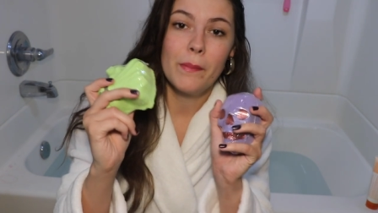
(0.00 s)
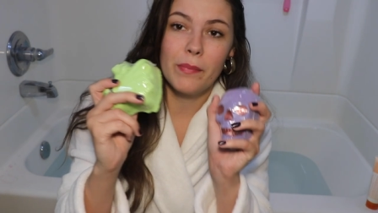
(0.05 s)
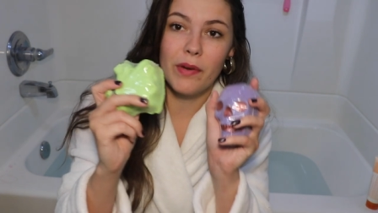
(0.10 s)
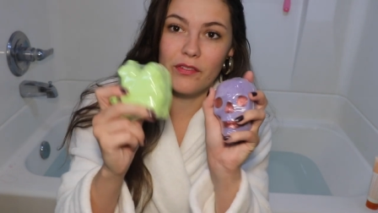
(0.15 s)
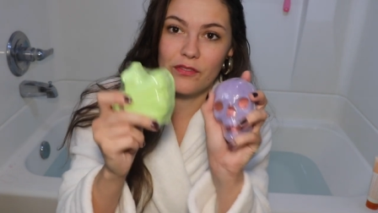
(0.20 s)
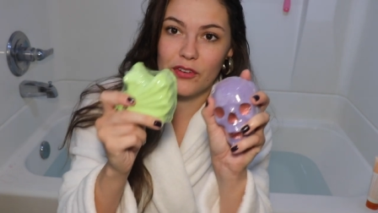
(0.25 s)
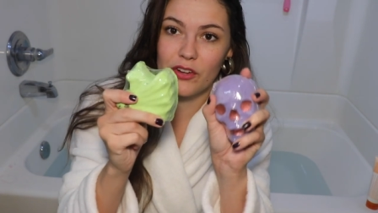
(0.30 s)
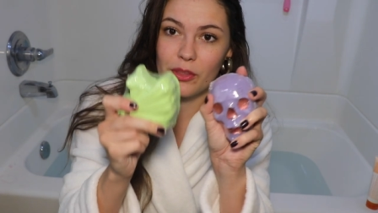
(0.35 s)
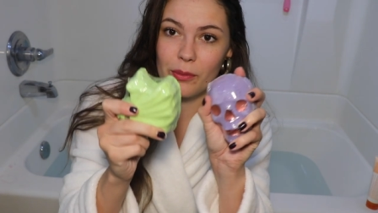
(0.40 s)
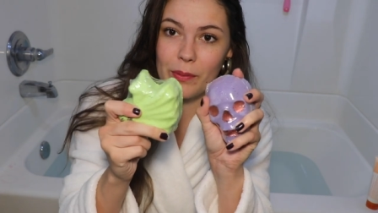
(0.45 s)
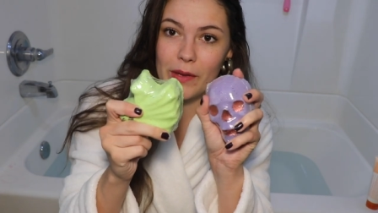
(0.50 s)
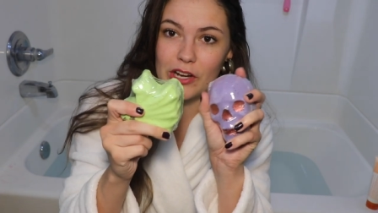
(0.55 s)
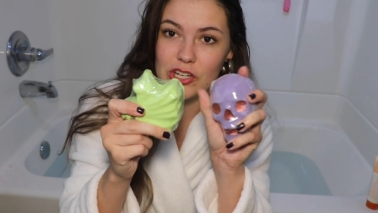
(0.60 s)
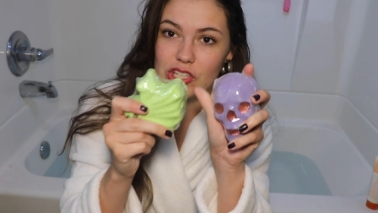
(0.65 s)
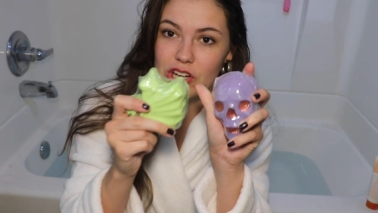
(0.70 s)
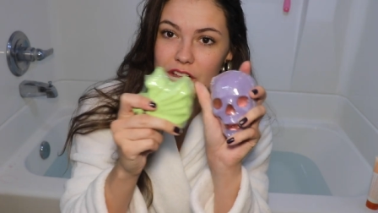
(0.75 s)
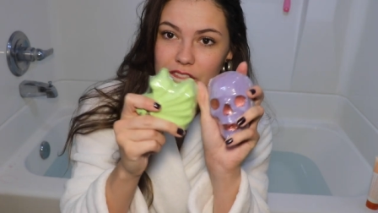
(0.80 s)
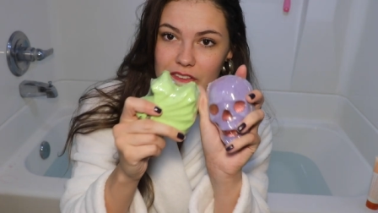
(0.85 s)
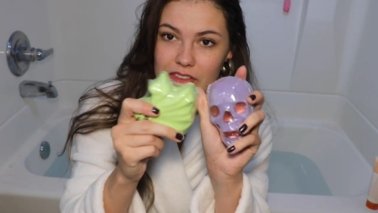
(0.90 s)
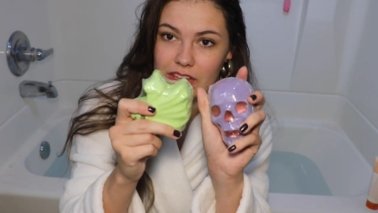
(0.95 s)
But for the
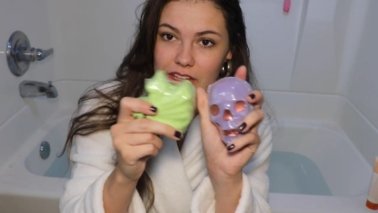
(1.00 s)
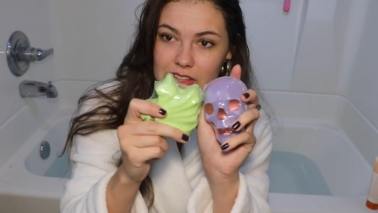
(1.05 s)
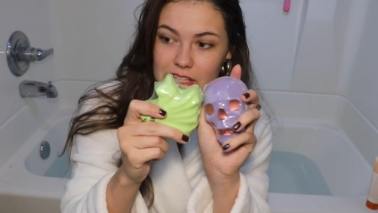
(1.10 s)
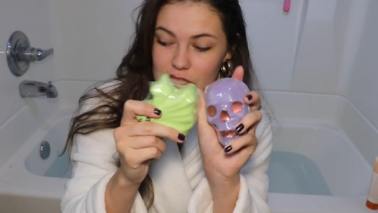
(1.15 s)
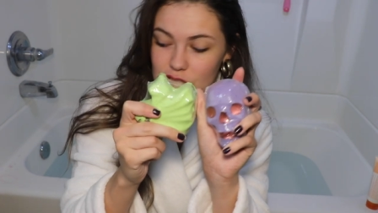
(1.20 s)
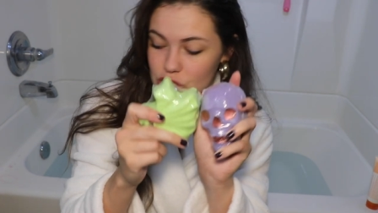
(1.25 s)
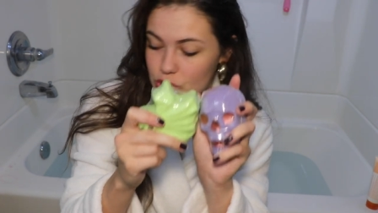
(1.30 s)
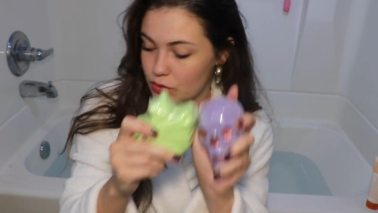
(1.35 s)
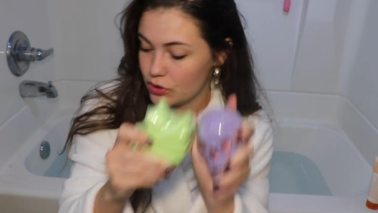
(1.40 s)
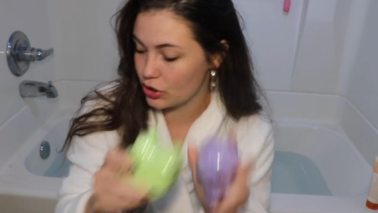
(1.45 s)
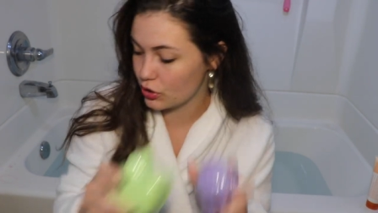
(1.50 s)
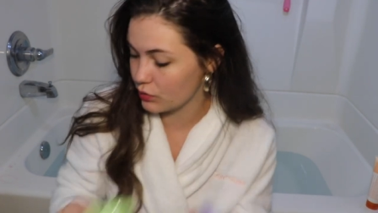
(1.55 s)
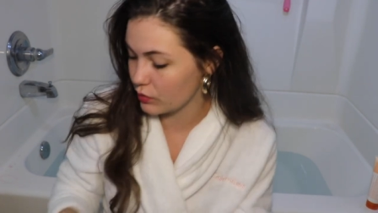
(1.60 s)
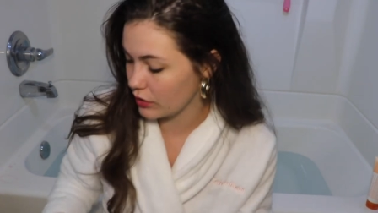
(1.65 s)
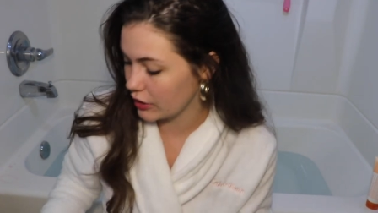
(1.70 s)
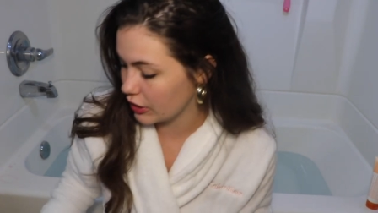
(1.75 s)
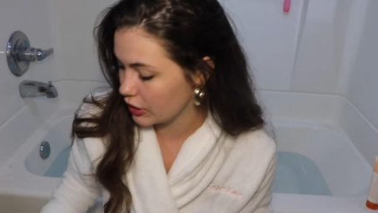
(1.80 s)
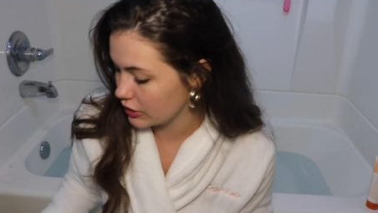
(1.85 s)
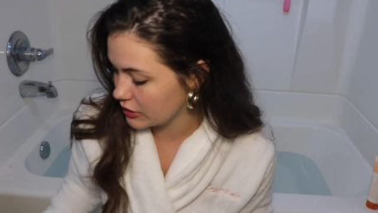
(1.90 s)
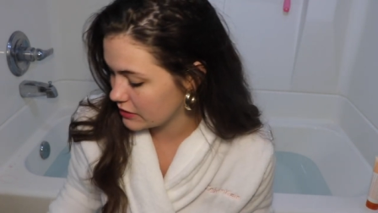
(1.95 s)
picture, I think that these two would look
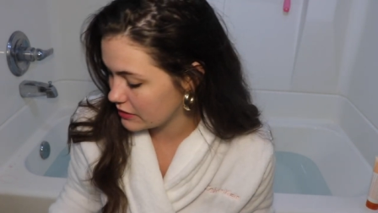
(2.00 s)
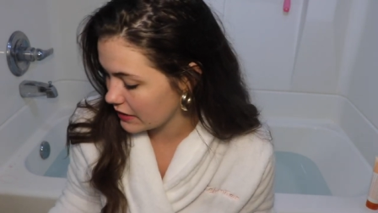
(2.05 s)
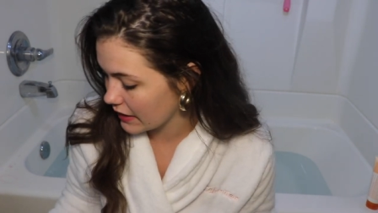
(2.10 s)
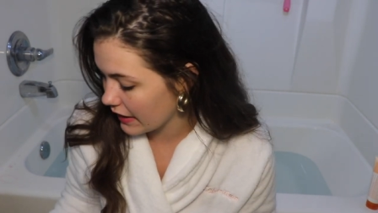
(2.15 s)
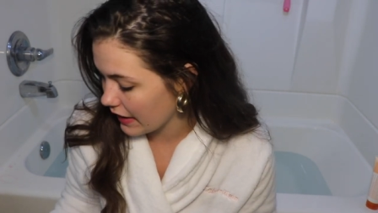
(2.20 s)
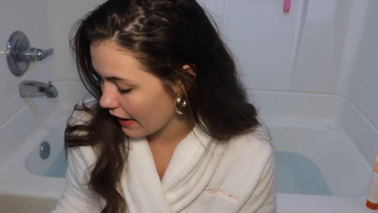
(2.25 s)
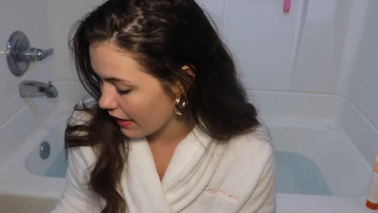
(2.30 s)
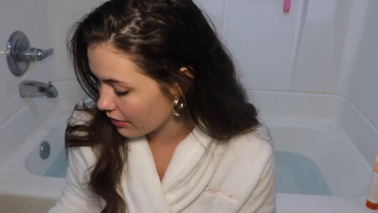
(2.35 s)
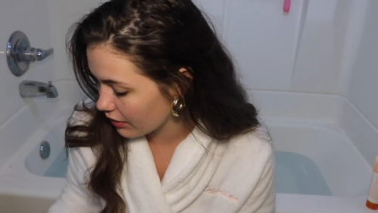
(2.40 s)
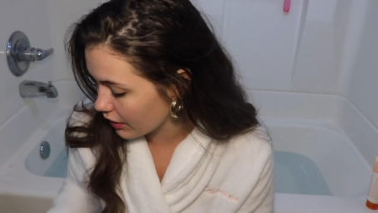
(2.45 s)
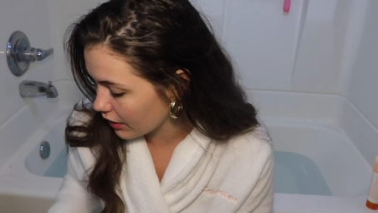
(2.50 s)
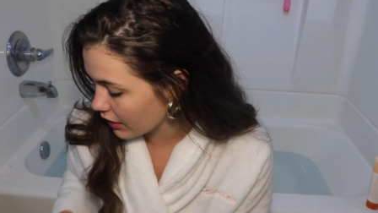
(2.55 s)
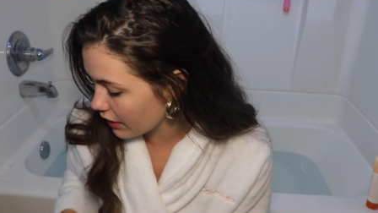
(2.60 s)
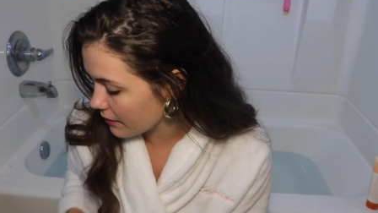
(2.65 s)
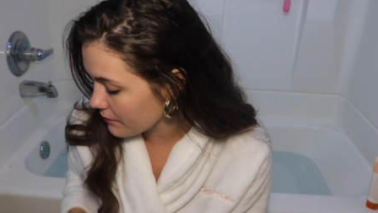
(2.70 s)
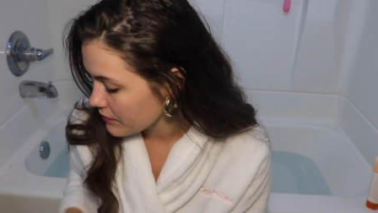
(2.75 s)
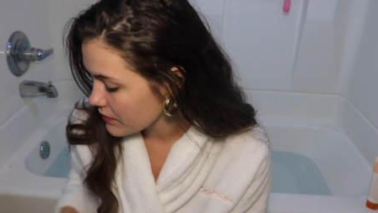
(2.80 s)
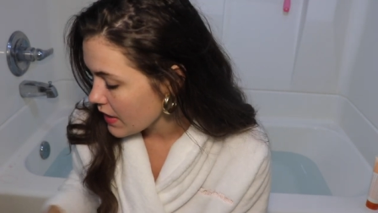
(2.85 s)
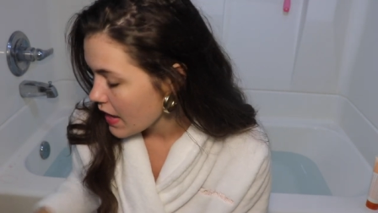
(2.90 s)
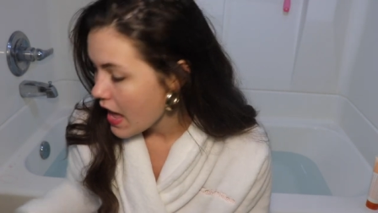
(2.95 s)
really good
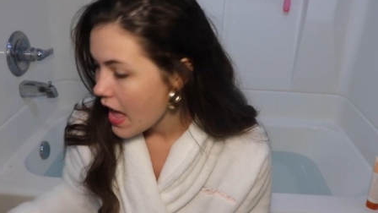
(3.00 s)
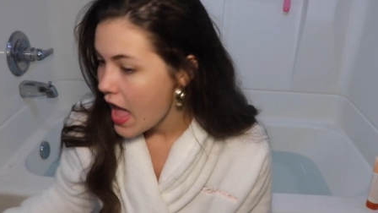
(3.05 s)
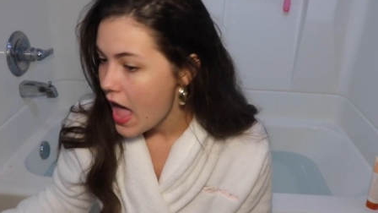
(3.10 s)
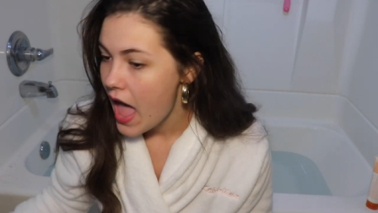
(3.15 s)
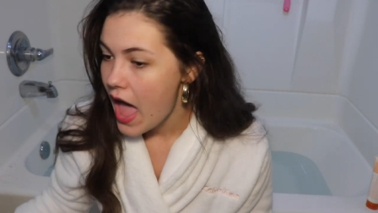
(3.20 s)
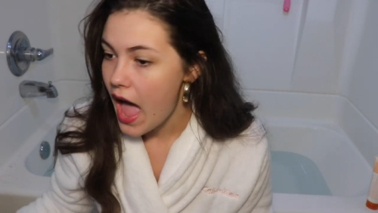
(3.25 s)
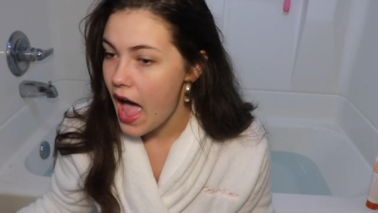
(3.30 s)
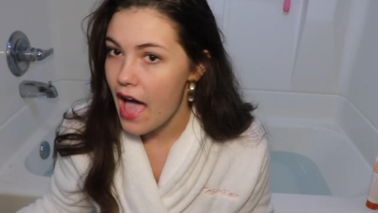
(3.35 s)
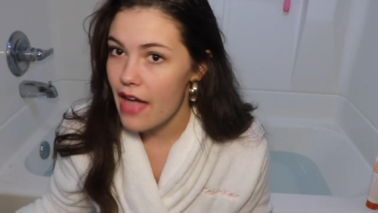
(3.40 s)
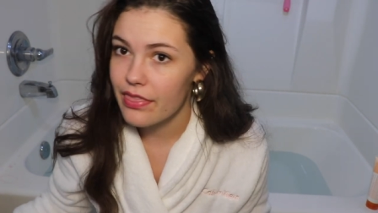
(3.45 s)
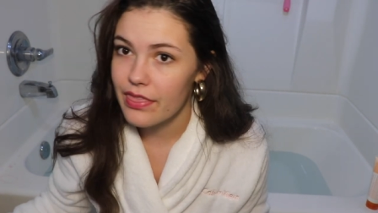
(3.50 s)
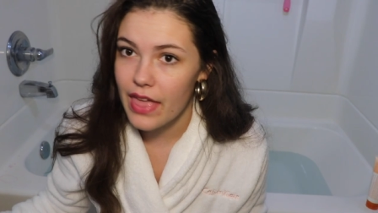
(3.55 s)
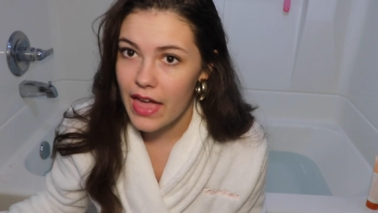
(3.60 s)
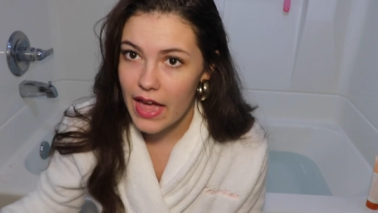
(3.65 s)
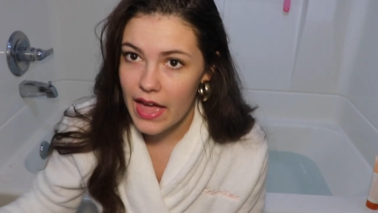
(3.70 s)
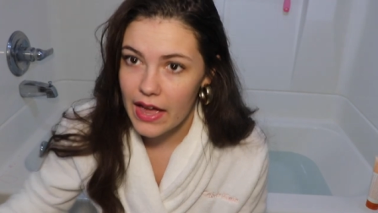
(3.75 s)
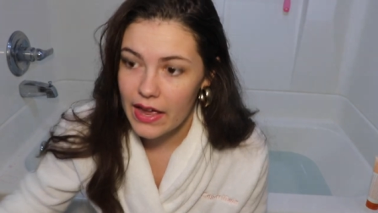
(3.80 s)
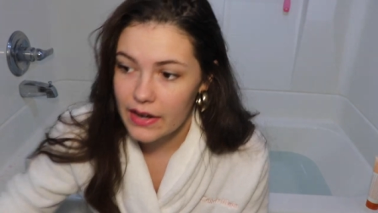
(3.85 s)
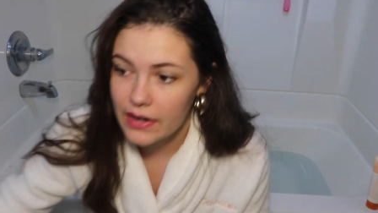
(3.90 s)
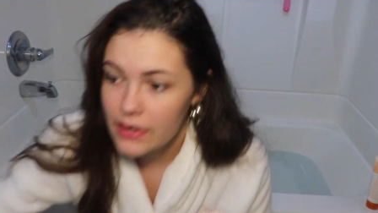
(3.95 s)
together. And
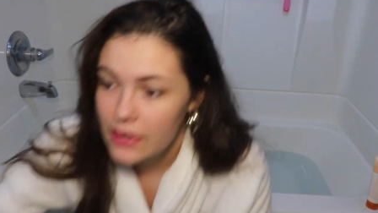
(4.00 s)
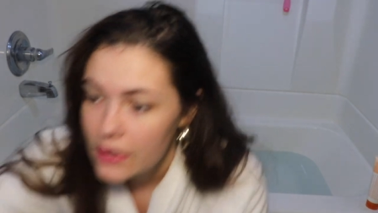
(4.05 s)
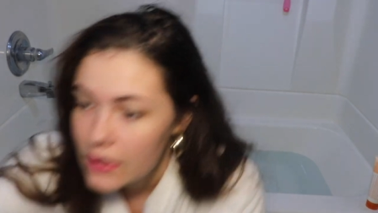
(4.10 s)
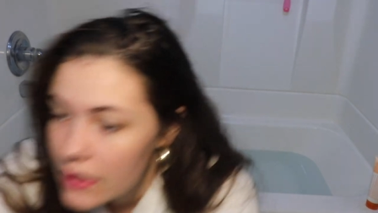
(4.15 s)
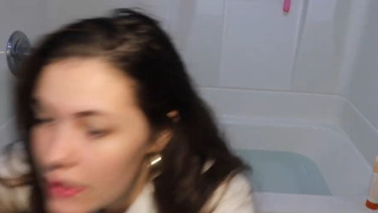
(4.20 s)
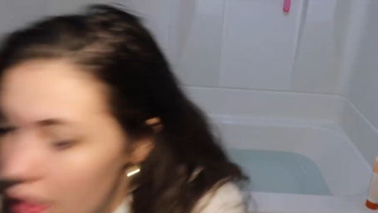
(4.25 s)
then,